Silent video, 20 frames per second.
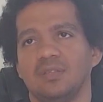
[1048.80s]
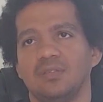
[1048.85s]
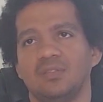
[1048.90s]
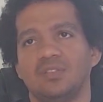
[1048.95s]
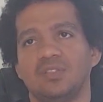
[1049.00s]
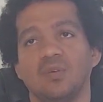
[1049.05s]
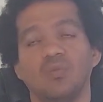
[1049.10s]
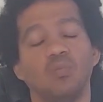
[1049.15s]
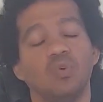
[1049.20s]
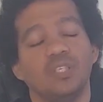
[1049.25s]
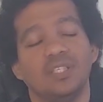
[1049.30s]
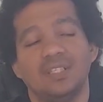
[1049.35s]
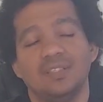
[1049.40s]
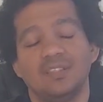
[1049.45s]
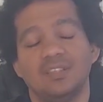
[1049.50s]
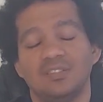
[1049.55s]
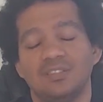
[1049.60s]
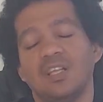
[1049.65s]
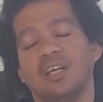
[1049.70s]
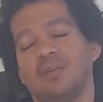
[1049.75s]
someone that
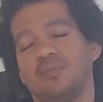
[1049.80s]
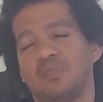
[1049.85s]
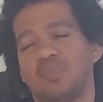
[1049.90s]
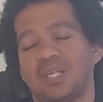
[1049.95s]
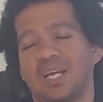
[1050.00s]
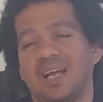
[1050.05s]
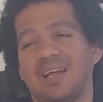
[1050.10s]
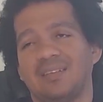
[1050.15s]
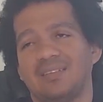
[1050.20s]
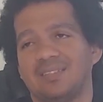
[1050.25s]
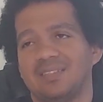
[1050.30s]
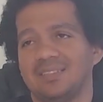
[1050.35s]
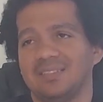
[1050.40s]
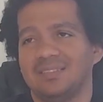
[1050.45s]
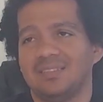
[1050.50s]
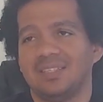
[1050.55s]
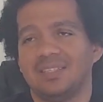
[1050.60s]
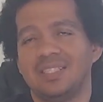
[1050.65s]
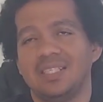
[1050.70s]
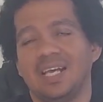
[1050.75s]
does not
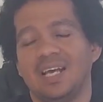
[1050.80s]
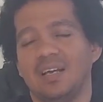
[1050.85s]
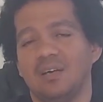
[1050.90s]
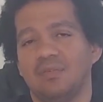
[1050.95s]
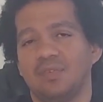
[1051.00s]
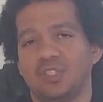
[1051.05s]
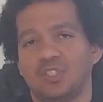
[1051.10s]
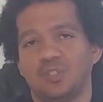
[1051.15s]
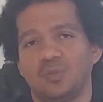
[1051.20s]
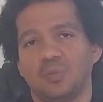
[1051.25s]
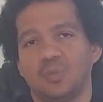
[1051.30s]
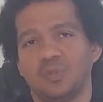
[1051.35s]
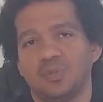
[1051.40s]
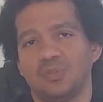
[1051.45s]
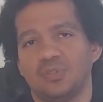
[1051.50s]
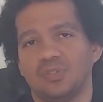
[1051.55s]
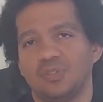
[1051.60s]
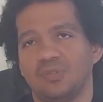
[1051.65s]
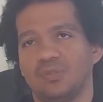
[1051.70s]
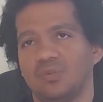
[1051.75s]
practice that the average
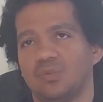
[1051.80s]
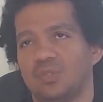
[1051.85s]
person